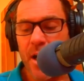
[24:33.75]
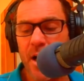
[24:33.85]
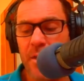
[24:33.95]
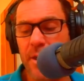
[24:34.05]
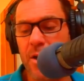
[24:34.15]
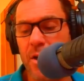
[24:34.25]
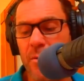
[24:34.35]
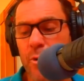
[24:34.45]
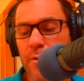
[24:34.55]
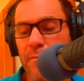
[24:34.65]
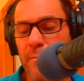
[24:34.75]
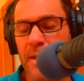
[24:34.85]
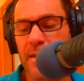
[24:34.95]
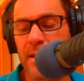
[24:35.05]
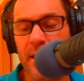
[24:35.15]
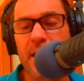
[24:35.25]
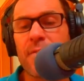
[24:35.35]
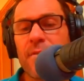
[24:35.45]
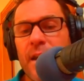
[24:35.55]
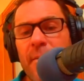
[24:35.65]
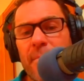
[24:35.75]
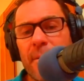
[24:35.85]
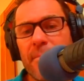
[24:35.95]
I think I would have mentally given up.